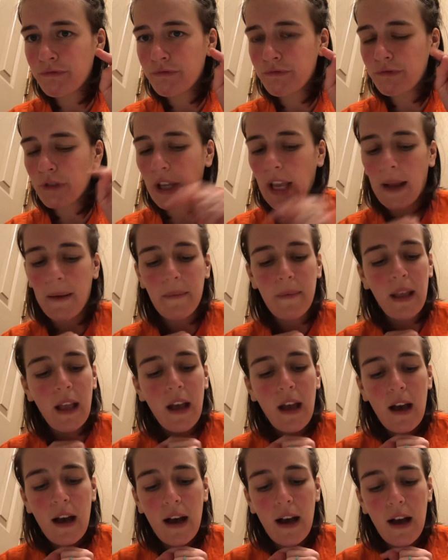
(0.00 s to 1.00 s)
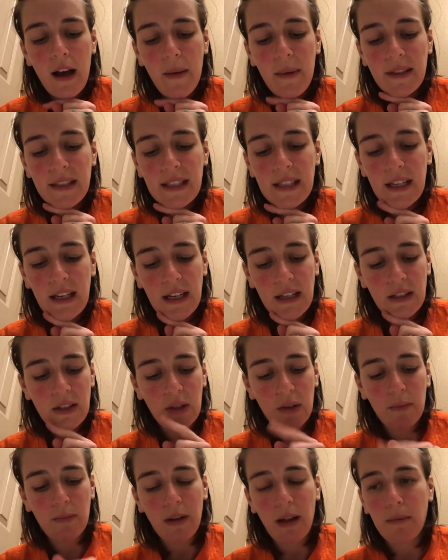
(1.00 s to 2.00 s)
okay. Let's see here.
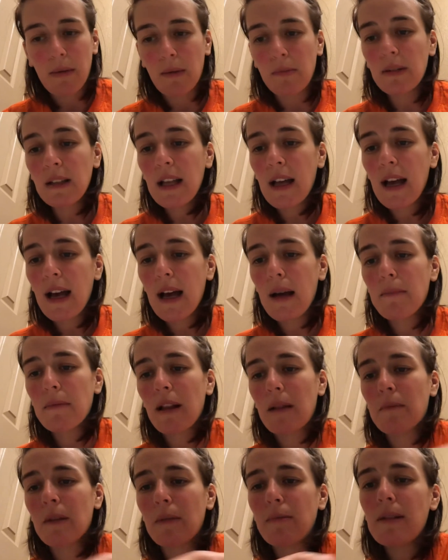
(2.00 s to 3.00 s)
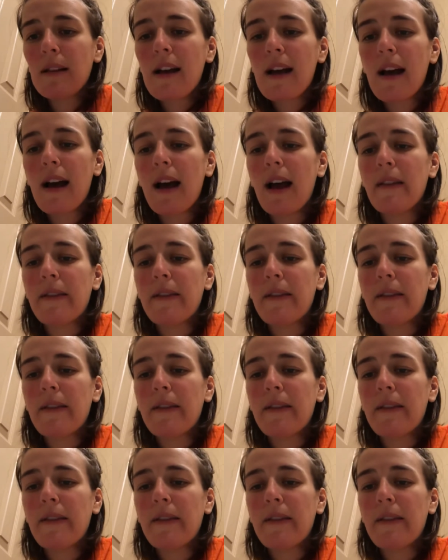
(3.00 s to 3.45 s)
So blah, blah, blah, blah, blah, blah.